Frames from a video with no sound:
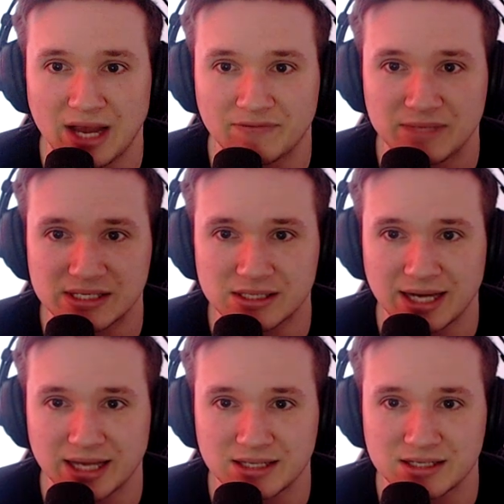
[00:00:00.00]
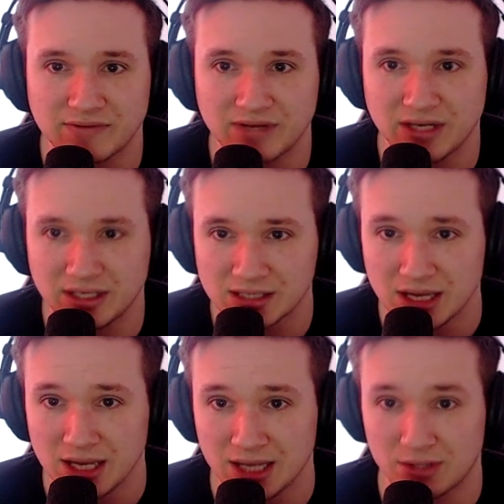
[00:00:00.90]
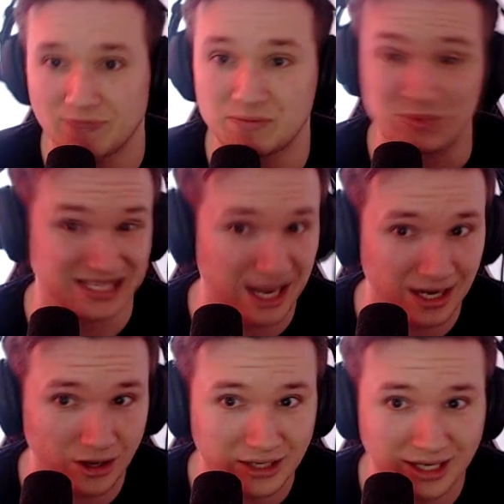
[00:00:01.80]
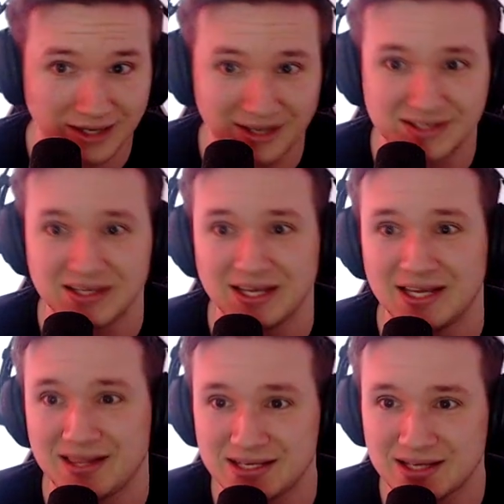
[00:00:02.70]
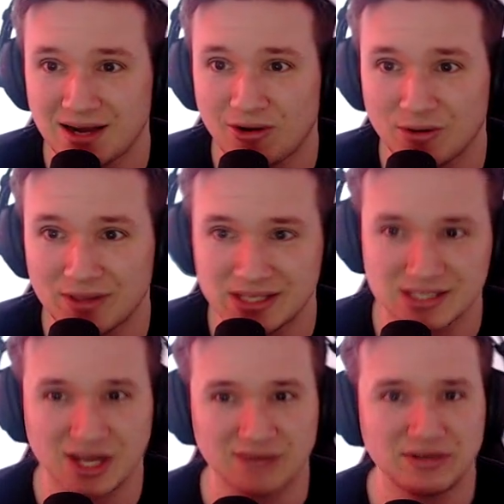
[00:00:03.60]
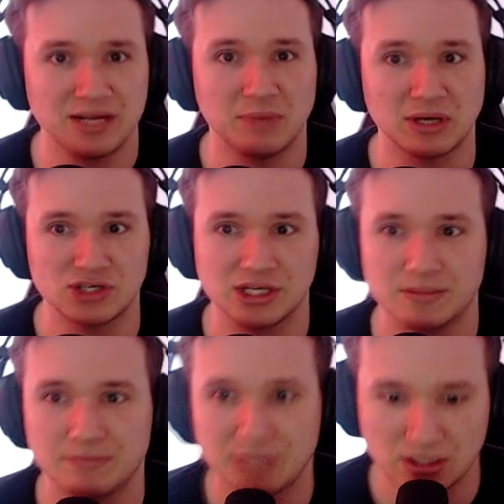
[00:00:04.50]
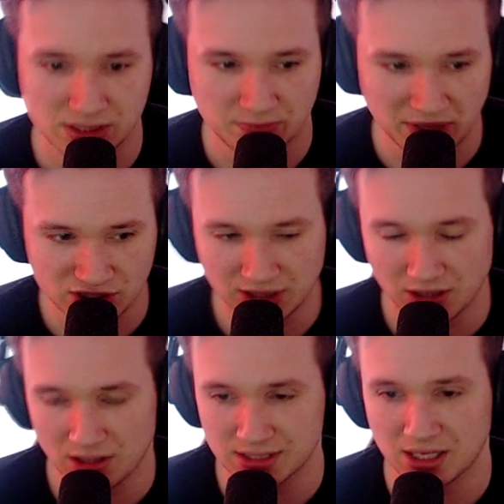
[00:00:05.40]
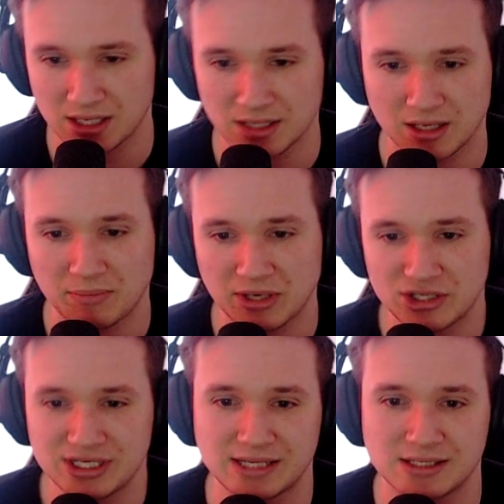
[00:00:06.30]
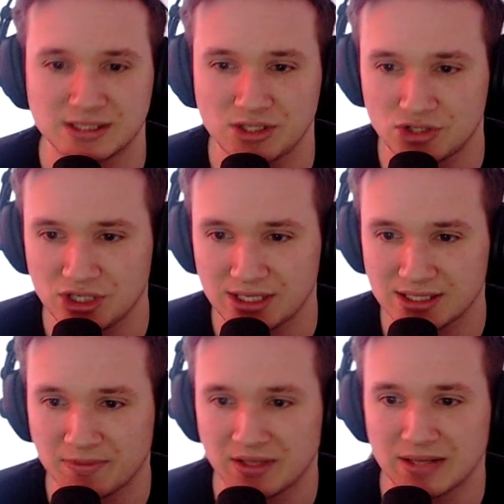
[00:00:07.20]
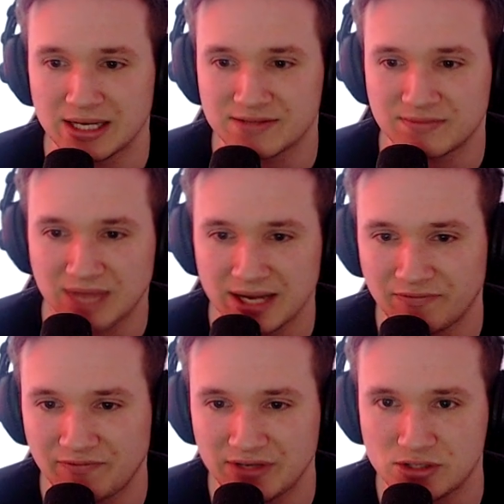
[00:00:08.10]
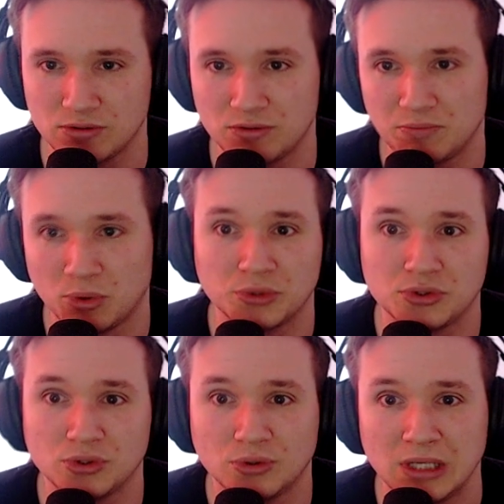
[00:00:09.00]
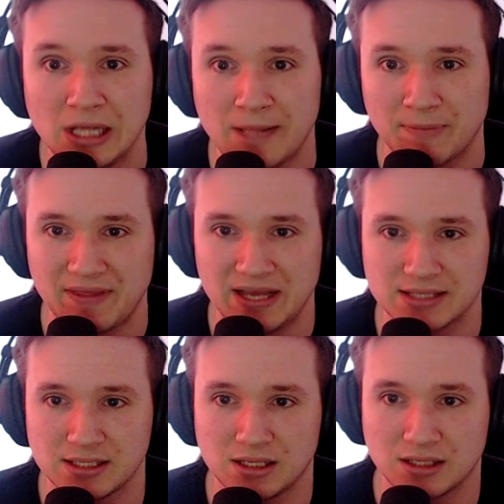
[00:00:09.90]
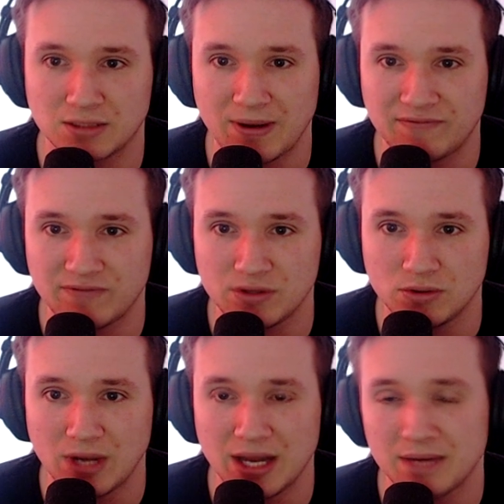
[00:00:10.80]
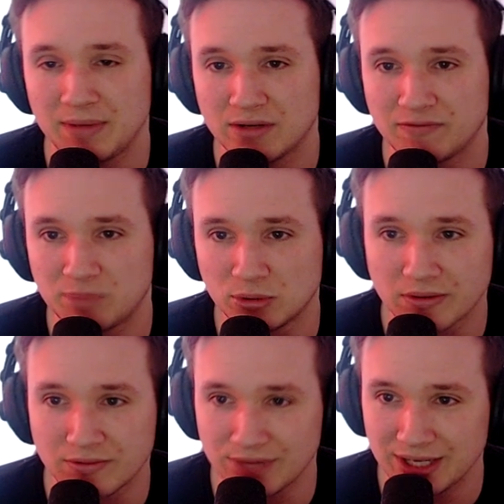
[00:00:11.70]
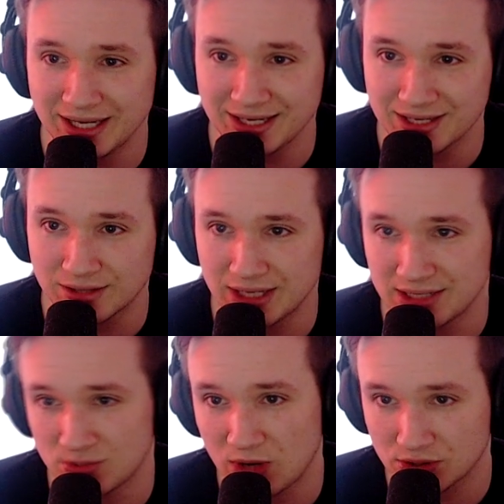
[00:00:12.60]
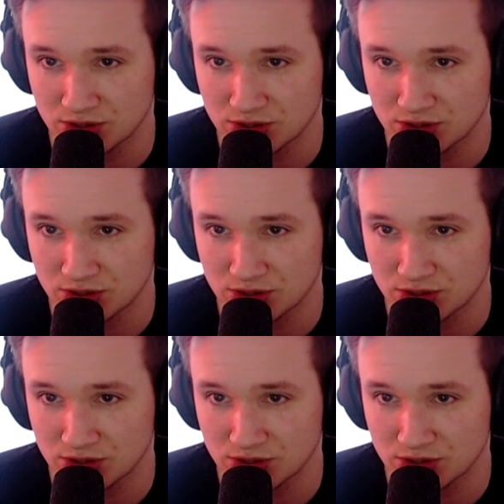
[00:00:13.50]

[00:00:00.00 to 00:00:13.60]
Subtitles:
Mr. Negative in it, you have Psylocke in it. These are all, this is not really budget, because budget cards are, budget decks is usually something that is kind of fit to pool 2, but there's quite a few and a bit of pool 3 in here as well.